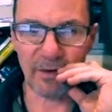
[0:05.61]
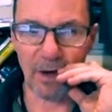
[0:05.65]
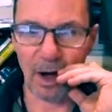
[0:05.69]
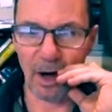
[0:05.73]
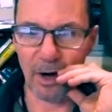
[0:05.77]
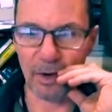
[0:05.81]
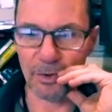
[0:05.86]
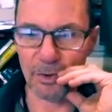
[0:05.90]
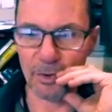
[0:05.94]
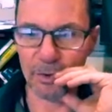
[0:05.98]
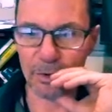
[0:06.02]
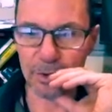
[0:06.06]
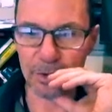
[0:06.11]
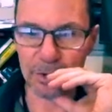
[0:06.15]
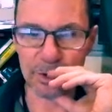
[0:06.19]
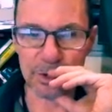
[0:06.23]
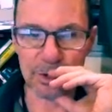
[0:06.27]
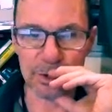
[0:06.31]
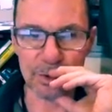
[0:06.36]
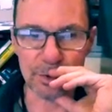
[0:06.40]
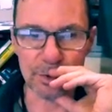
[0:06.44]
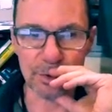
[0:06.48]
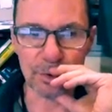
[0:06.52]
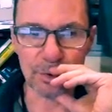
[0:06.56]
honor
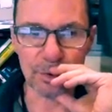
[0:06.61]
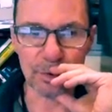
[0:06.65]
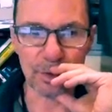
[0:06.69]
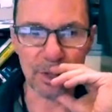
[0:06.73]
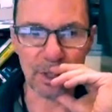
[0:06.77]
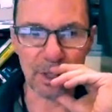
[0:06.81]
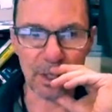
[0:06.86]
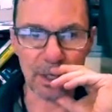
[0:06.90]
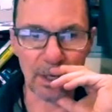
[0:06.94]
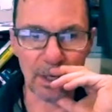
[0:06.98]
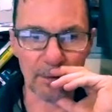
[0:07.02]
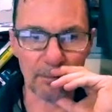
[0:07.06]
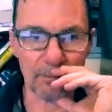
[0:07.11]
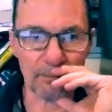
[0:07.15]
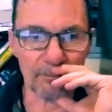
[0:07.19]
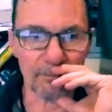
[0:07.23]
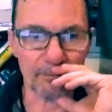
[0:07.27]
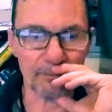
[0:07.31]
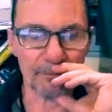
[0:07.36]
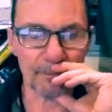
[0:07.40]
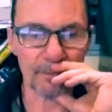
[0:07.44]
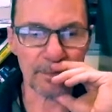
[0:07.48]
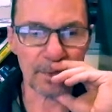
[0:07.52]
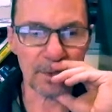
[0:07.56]
to an
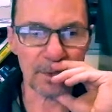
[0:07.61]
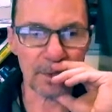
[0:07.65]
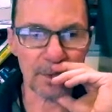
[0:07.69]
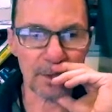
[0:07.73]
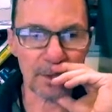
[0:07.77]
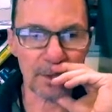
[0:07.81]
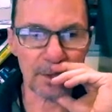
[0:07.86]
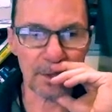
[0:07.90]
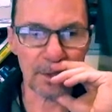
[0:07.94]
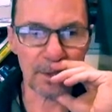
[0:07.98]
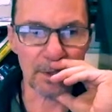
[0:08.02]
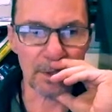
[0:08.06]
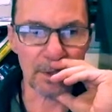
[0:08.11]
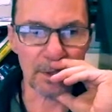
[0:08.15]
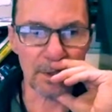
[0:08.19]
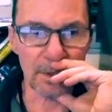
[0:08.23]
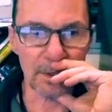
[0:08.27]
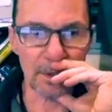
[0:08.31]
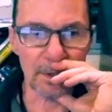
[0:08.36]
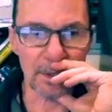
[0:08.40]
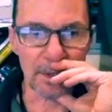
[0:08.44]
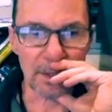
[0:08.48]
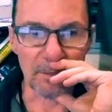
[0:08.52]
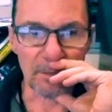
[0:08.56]

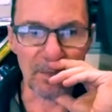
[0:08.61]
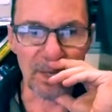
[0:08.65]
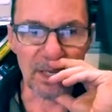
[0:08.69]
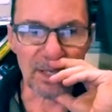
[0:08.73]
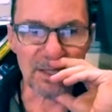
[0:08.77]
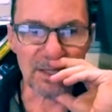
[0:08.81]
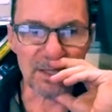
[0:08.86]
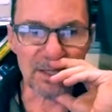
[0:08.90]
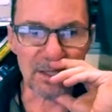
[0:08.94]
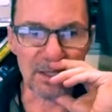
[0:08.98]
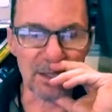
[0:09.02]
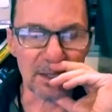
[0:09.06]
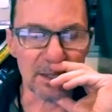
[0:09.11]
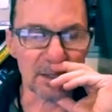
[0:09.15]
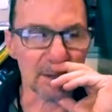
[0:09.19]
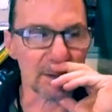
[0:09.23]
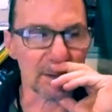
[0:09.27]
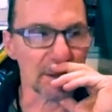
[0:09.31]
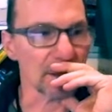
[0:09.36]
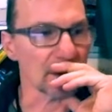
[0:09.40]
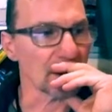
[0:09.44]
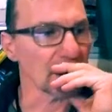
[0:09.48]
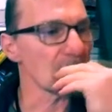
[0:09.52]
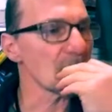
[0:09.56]
amazing
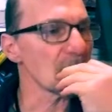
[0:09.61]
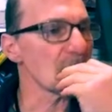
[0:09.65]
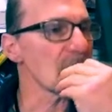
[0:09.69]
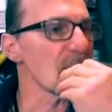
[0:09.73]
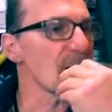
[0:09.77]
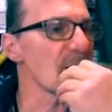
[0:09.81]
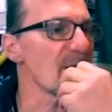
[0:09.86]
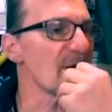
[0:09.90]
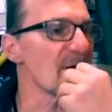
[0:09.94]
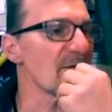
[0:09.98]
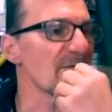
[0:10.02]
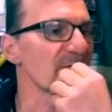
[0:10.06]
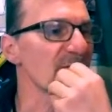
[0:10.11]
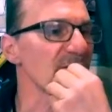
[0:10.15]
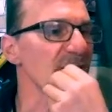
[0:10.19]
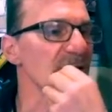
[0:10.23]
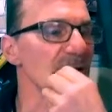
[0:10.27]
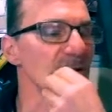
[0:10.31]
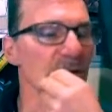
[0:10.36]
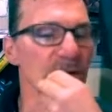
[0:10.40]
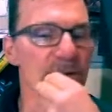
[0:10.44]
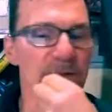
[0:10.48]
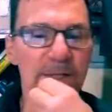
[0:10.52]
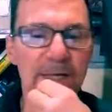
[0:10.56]

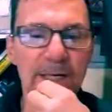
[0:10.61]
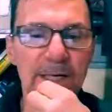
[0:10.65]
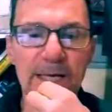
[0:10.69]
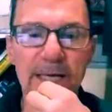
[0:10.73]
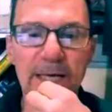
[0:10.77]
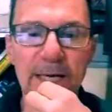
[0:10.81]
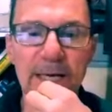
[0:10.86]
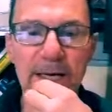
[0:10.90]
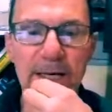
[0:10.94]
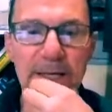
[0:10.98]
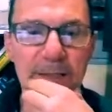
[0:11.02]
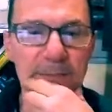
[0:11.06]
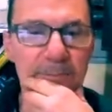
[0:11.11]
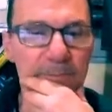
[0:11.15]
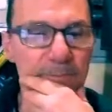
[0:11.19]
vehicle that I had,